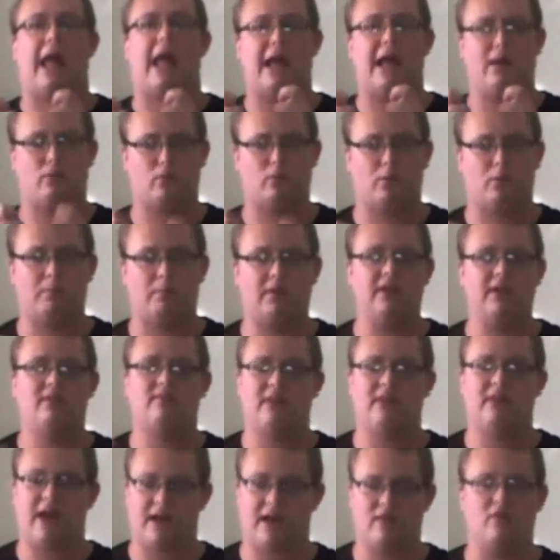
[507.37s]
and
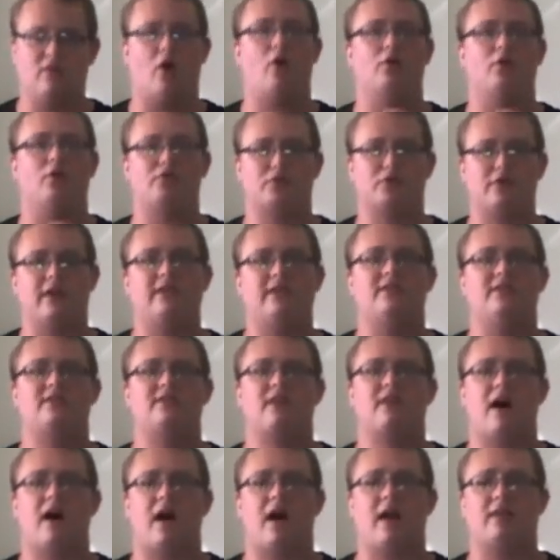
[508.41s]
repeat that in alternate
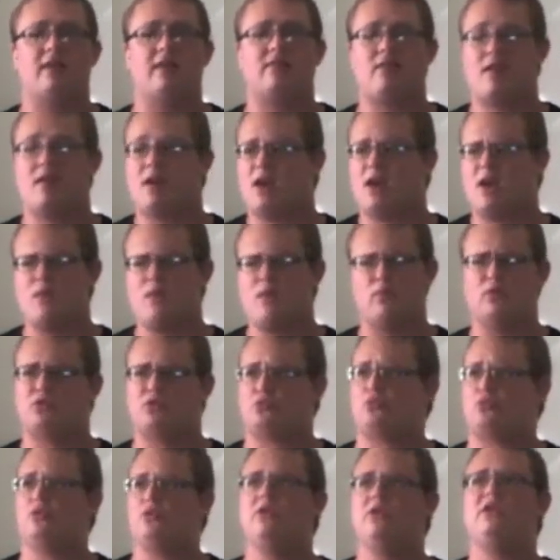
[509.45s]
sides. It
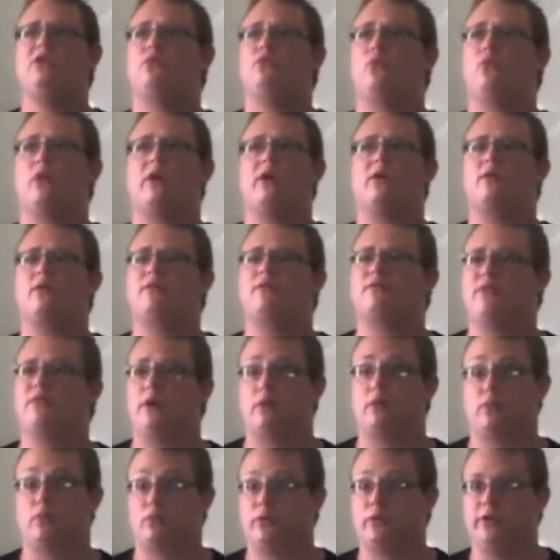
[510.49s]
was really weird,
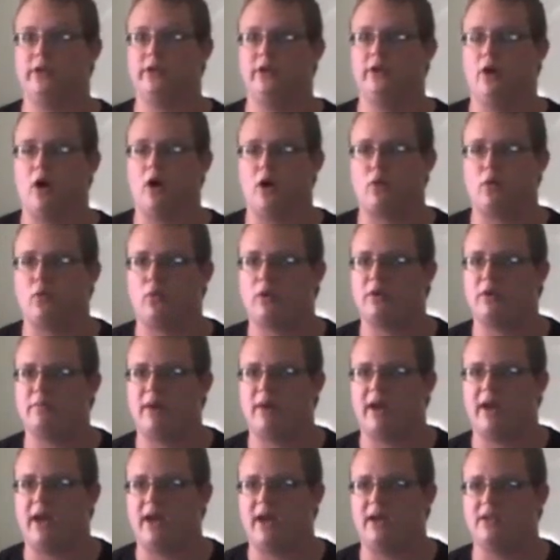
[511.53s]
felt really awkward in
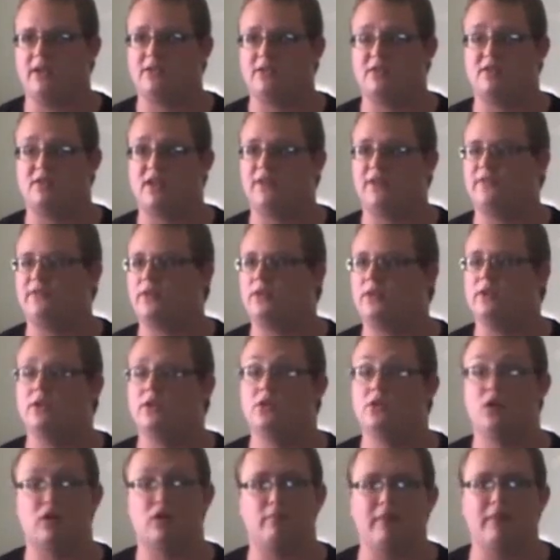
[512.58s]
my hands. It definitely
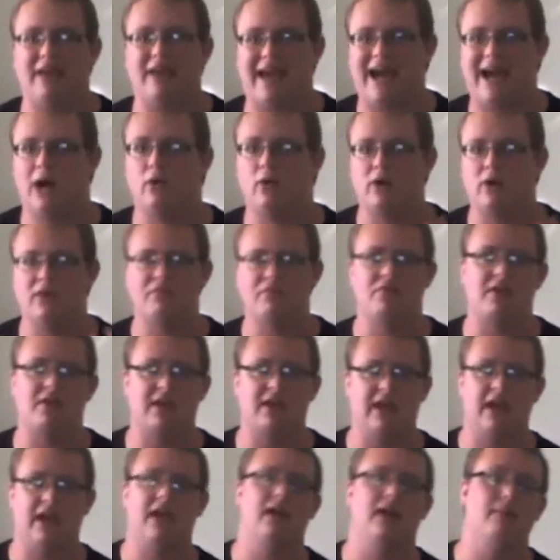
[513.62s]
took me out of the
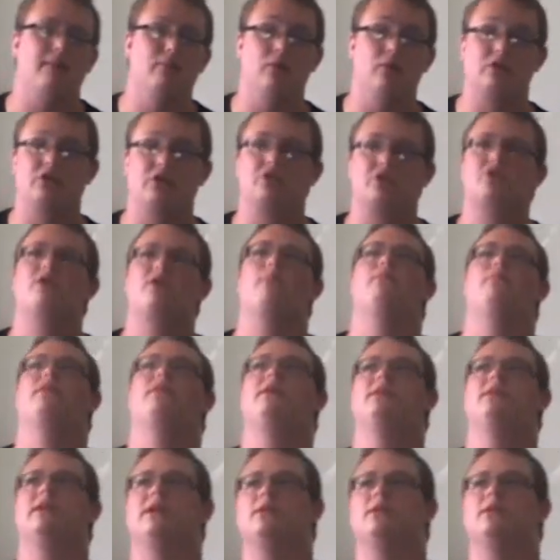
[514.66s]
game, which is
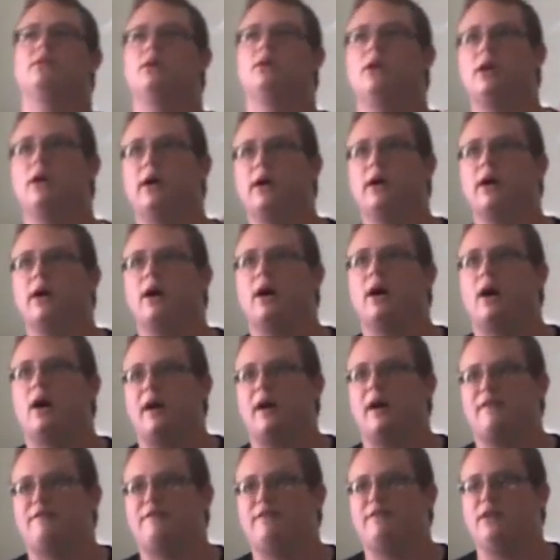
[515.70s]
something that
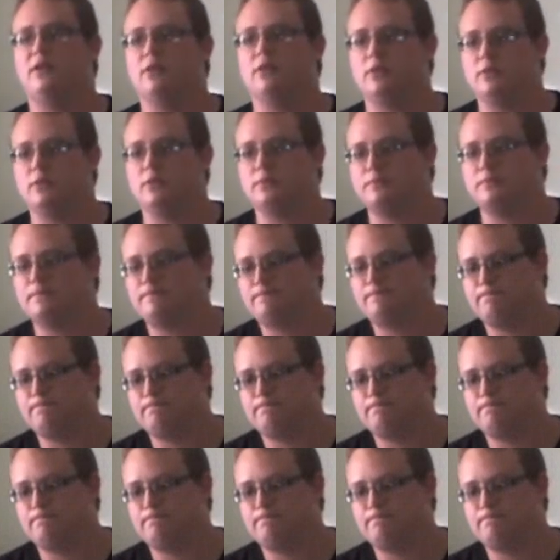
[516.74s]
I feel